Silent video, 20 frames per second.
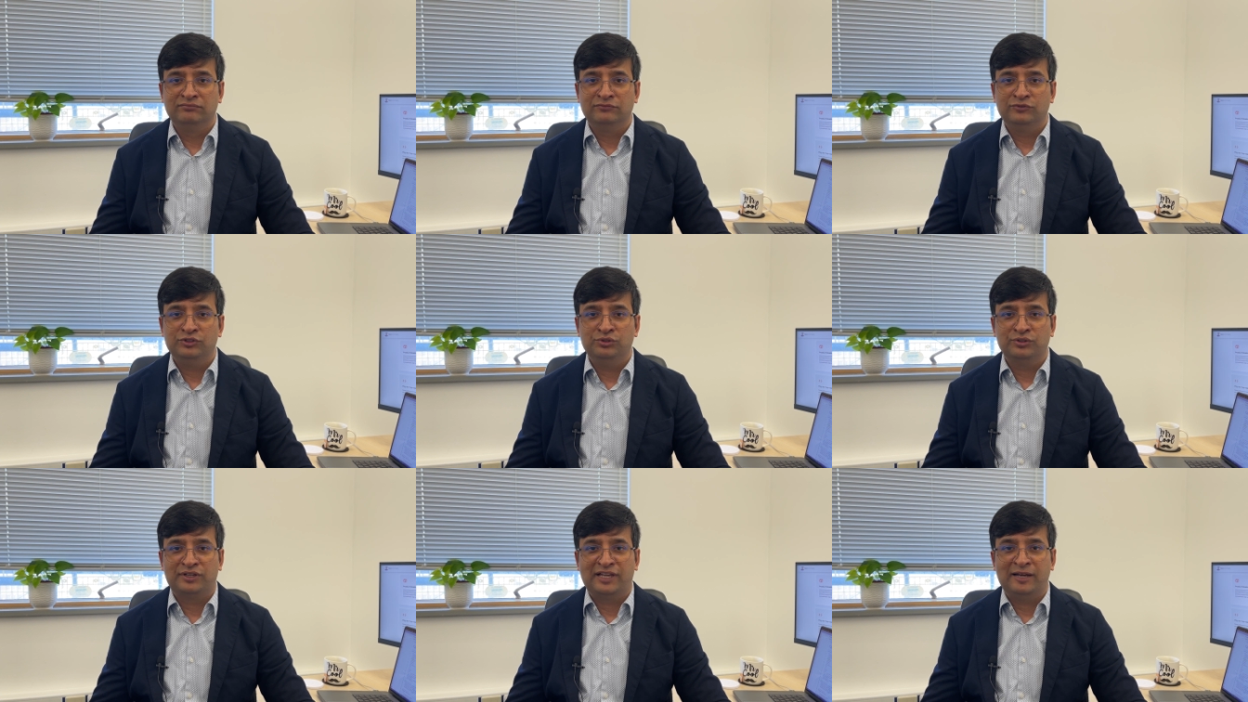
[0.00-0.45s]

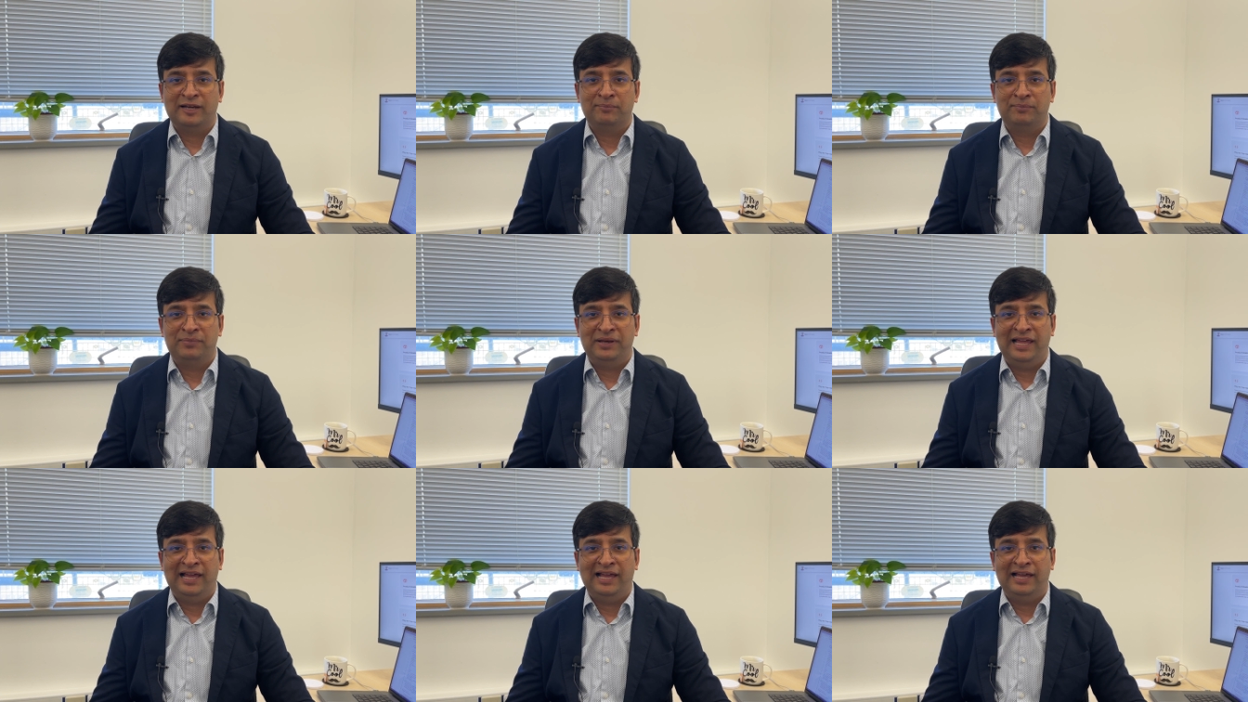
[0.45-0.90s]
you can
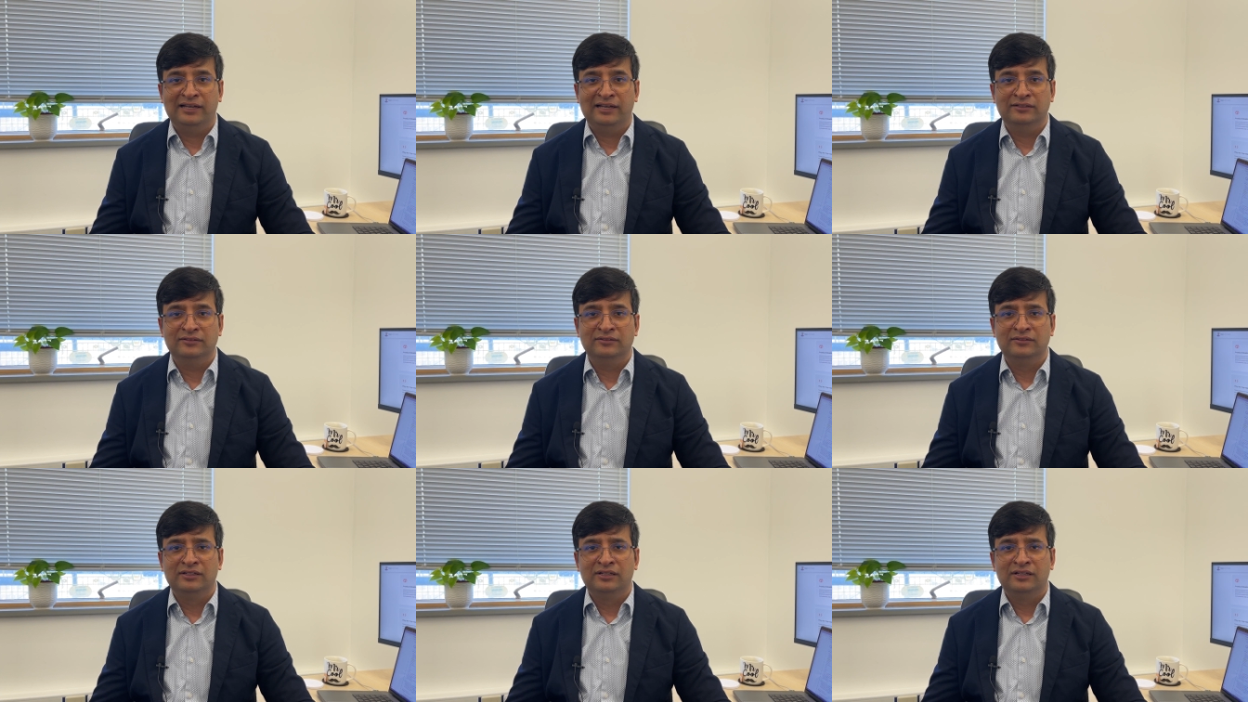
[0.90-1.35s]

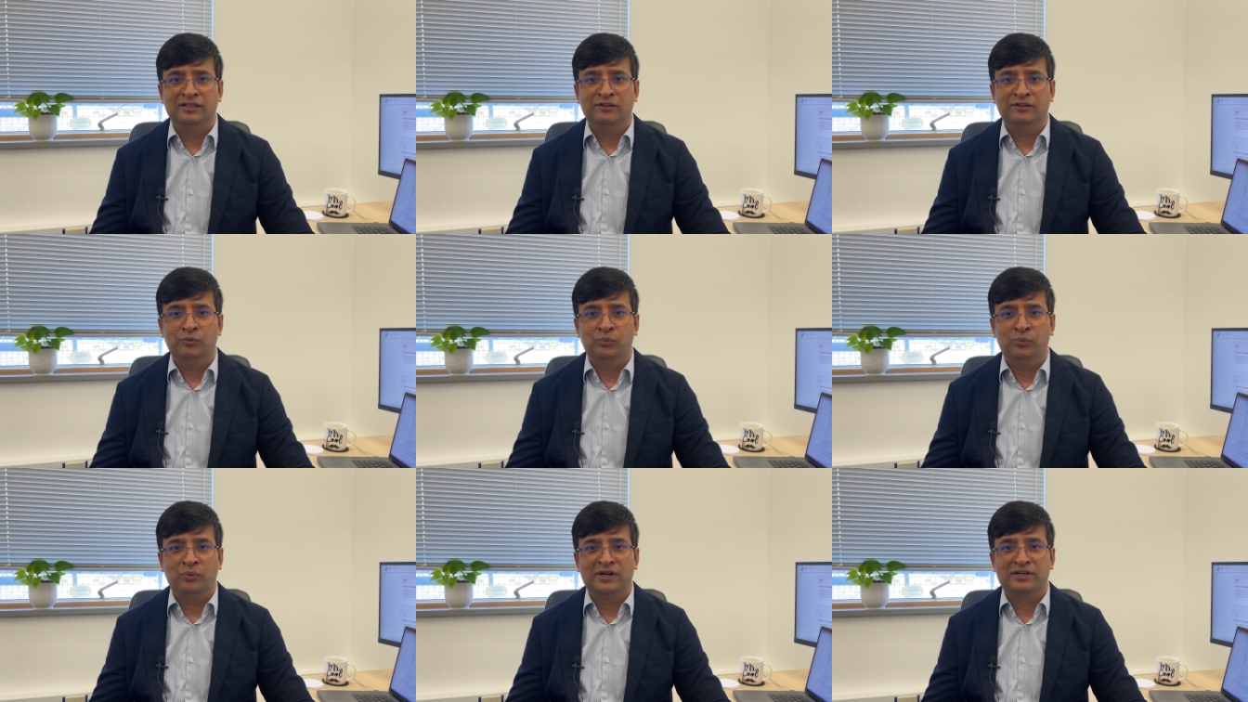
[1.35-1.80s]
plan
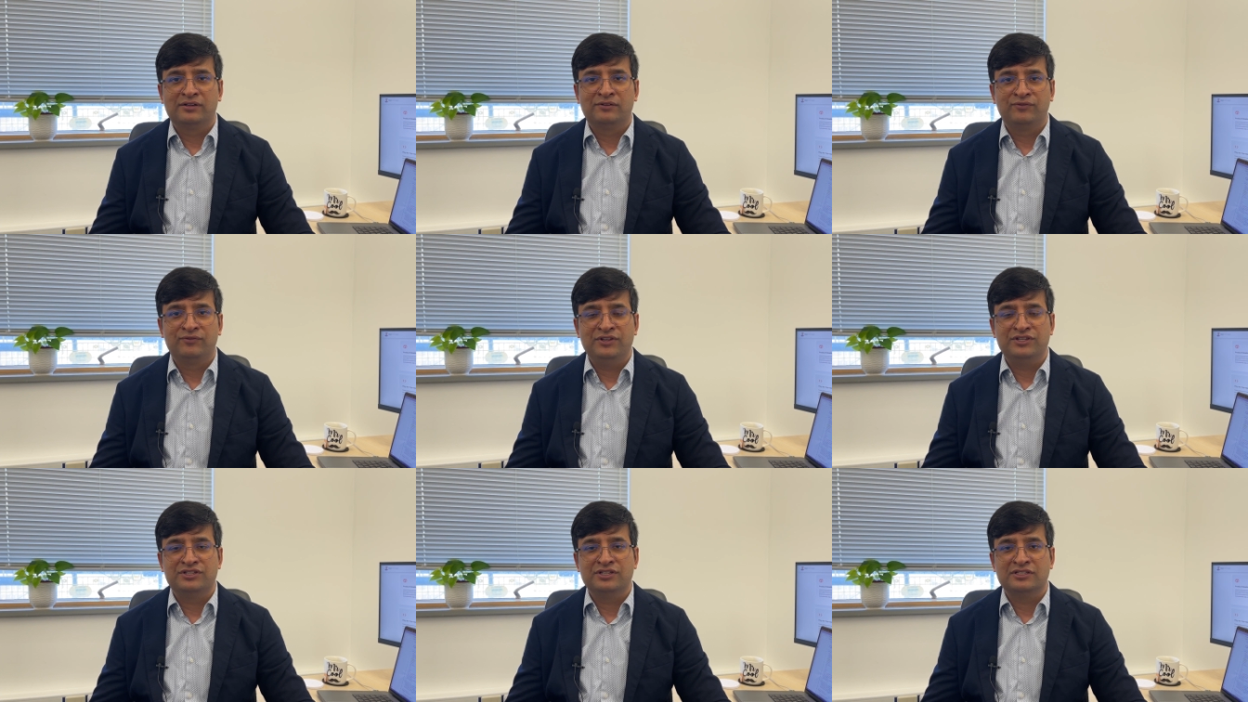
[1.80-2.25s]
what
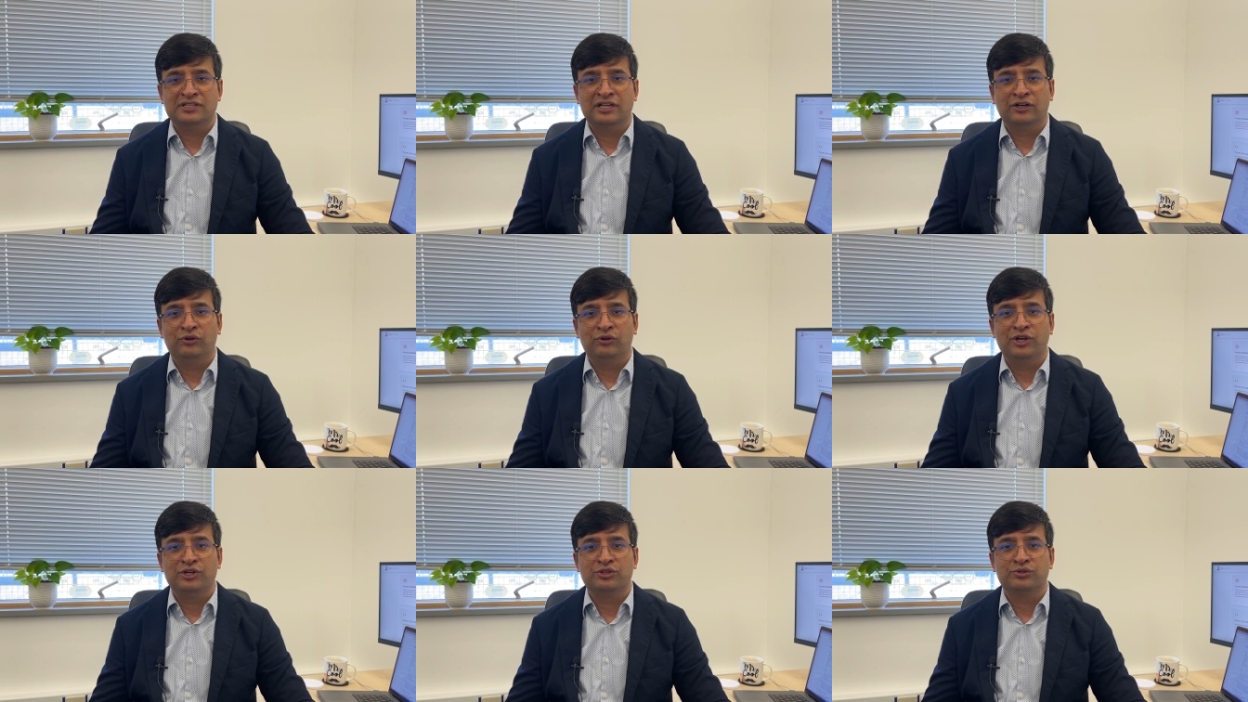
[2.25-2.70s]
features are
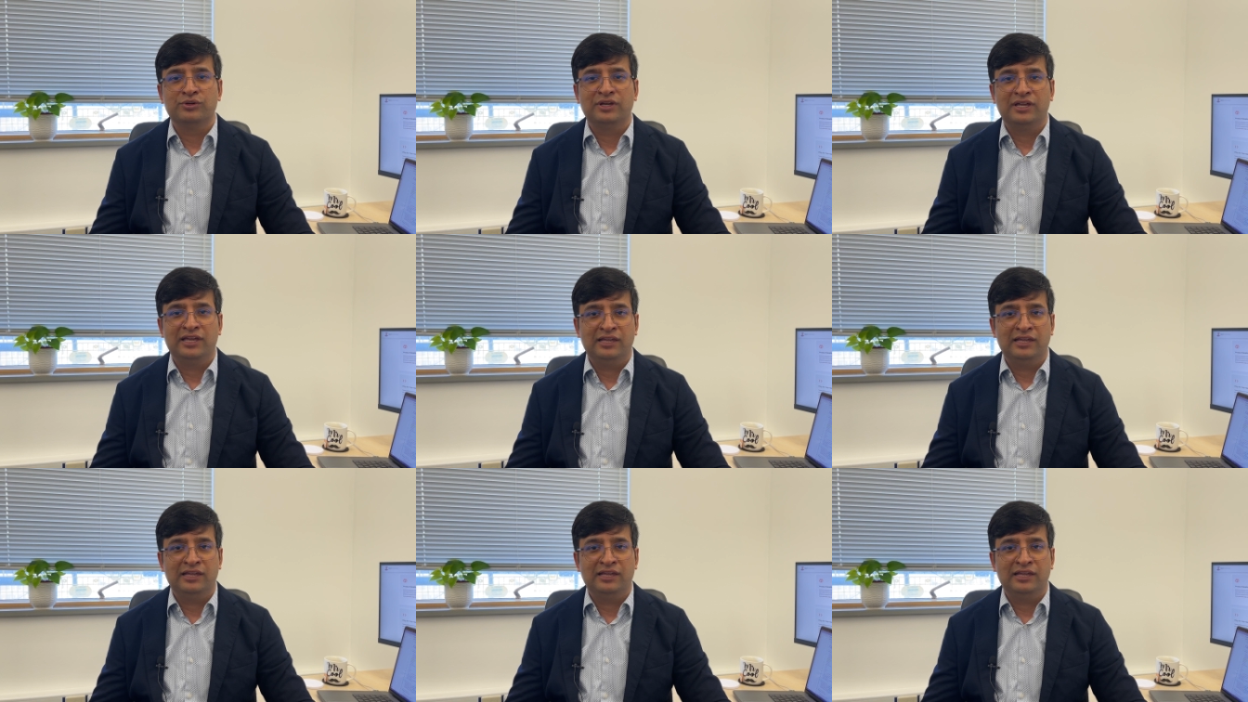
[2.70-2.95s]
going to